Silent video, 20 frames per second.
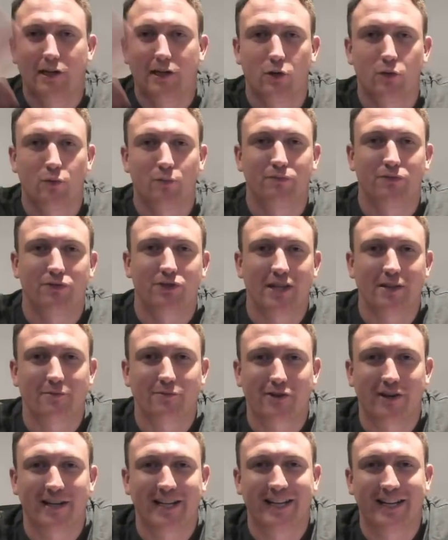Hello,
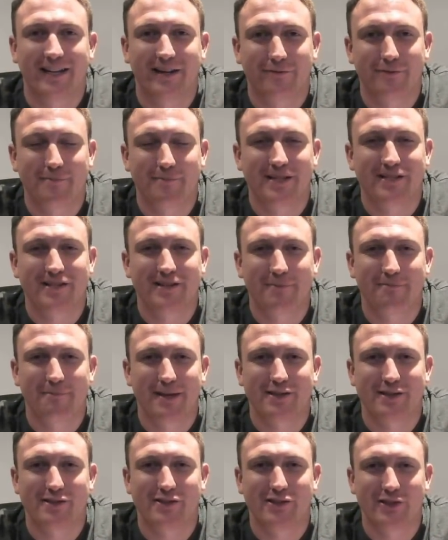James Graney here from
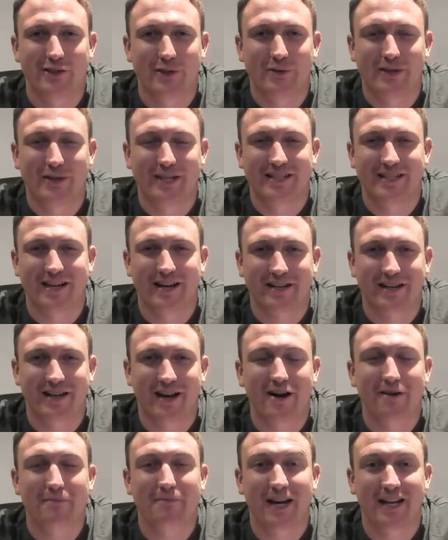
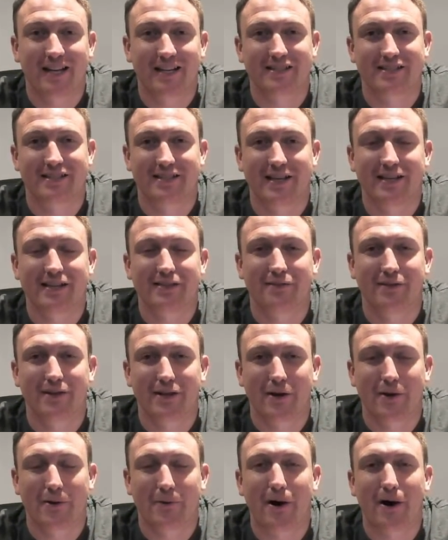InternetBizUni.com, and in today's
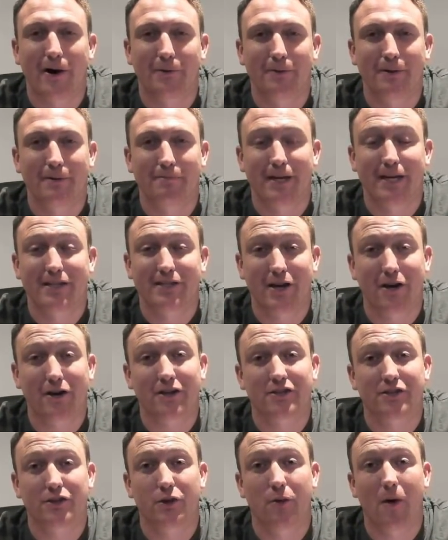video I will be
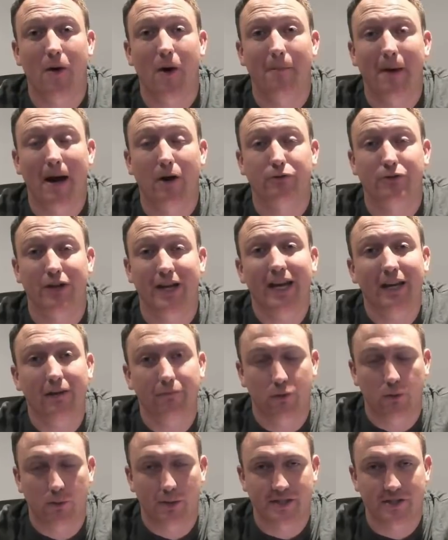talking to you about
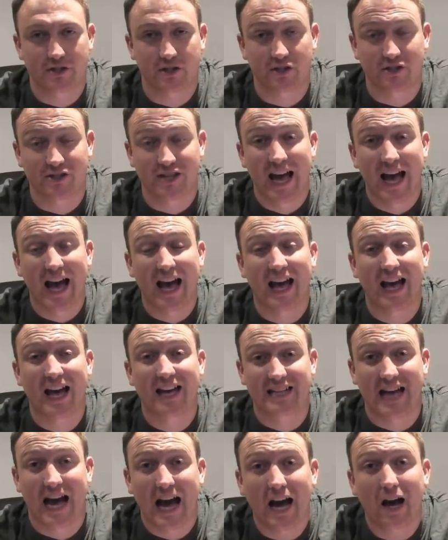influencers
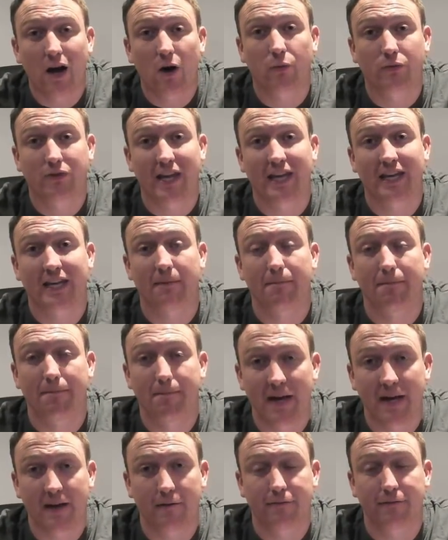and how they can
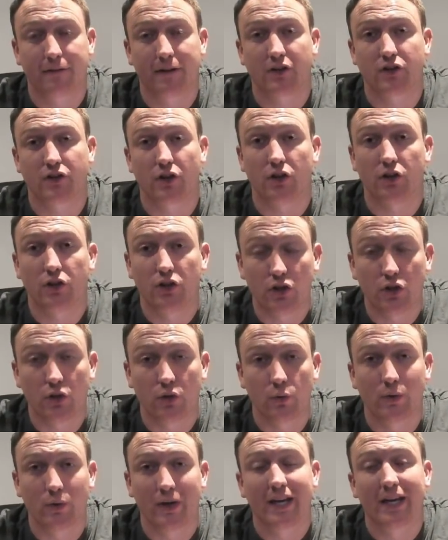benefit
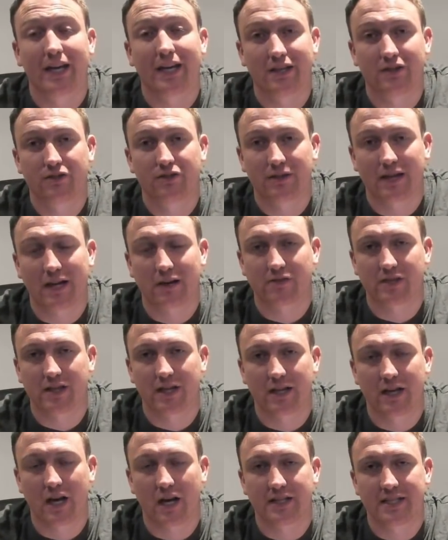you in
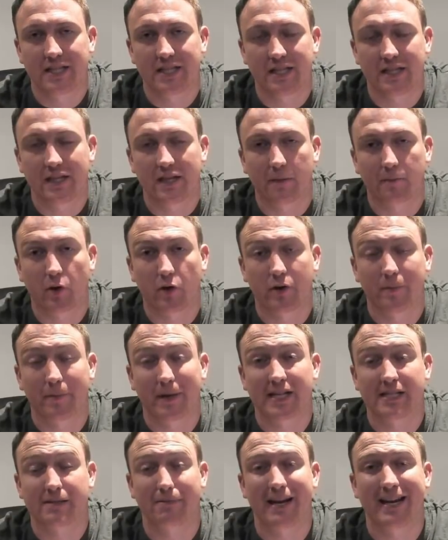2019. I'm going to
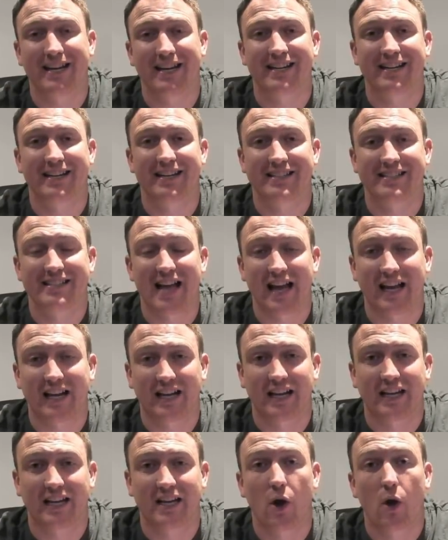be explaining
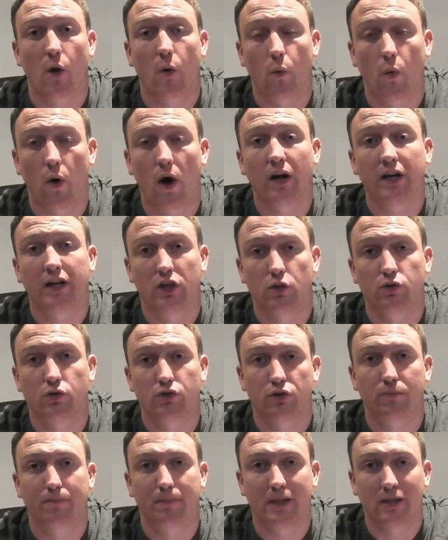exactly why you
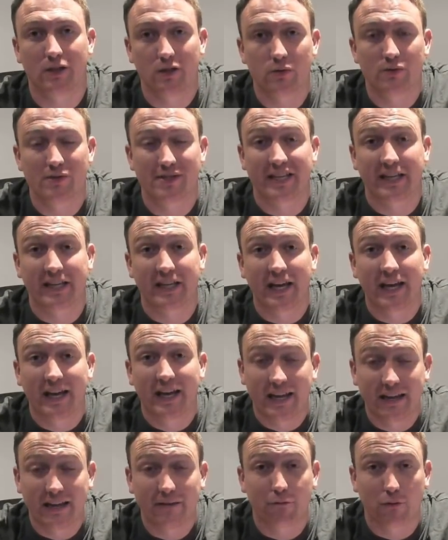should be using
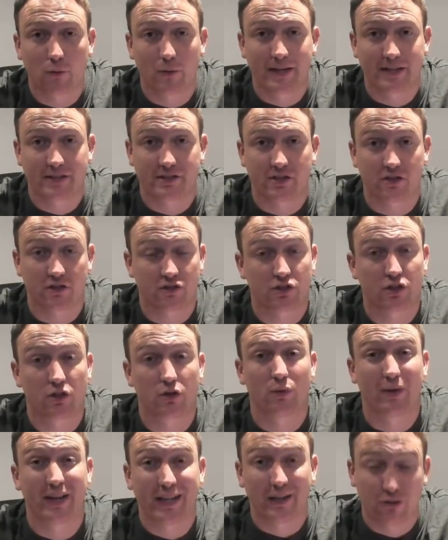influencers
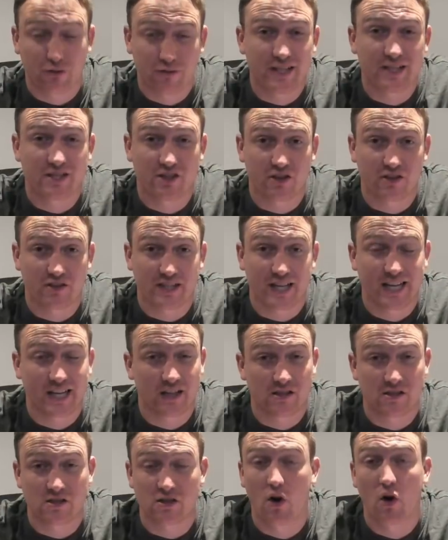to increase your
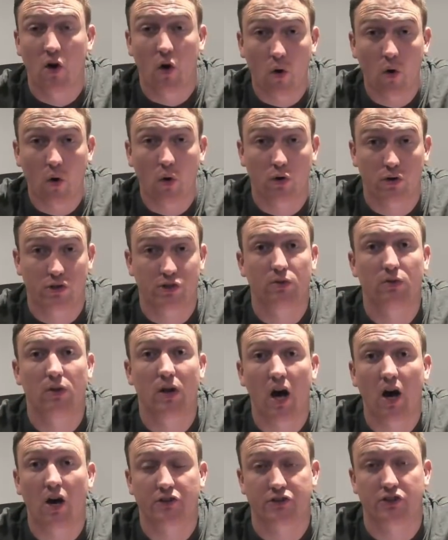sales or to
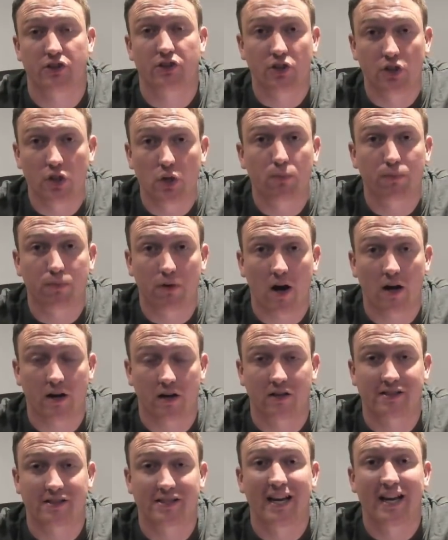launch new
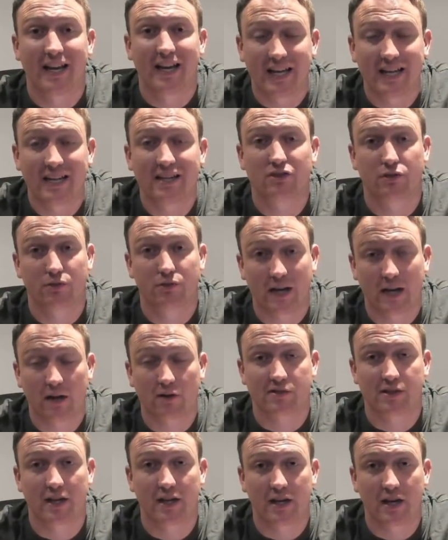products in
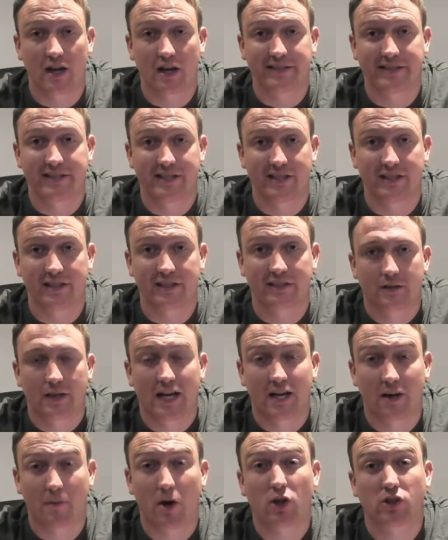2019.
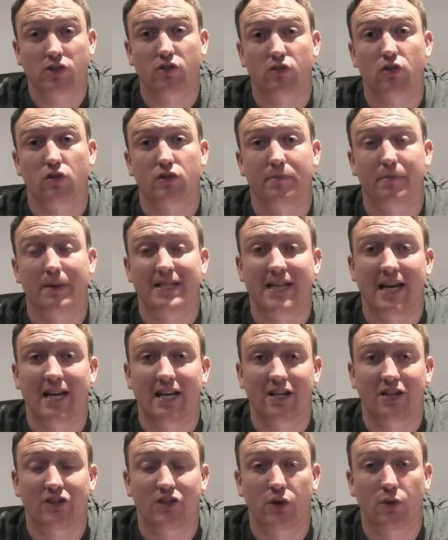And I'm also going to be
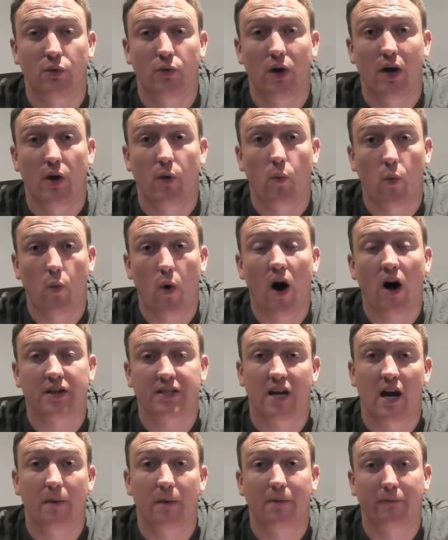telling you what
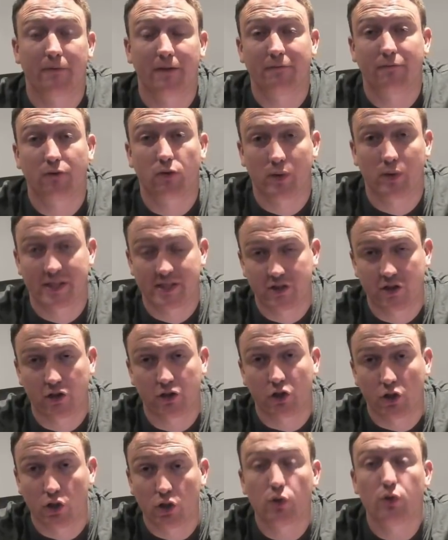type of influencer
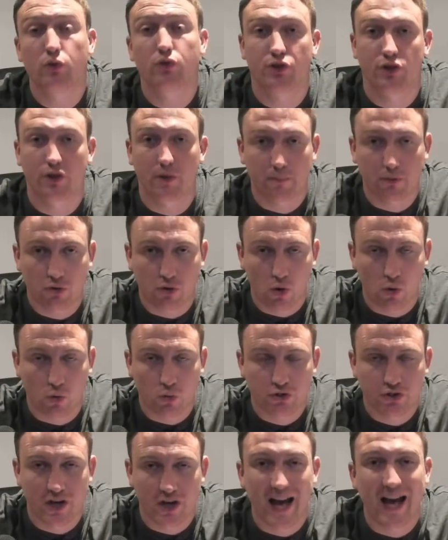you should
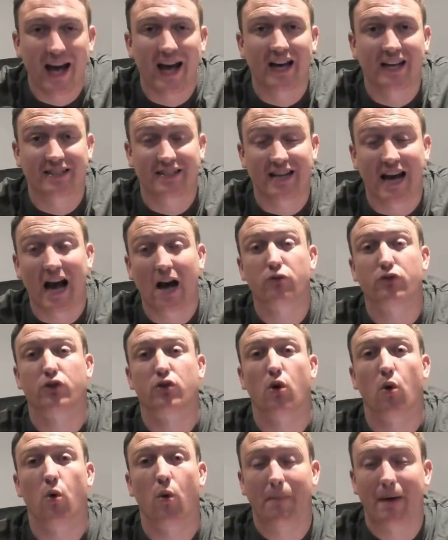approach and how to
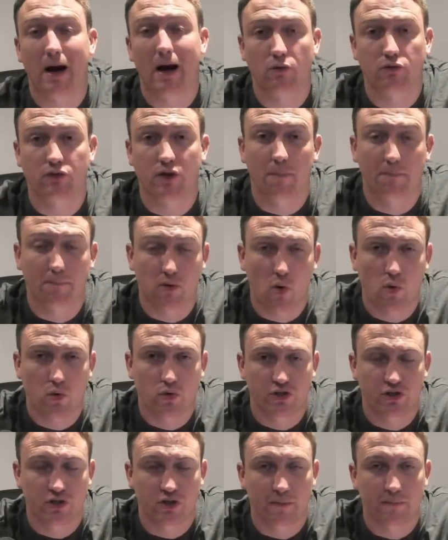go about
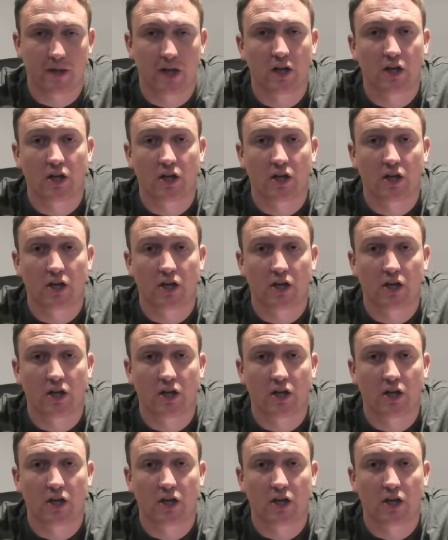approaching them.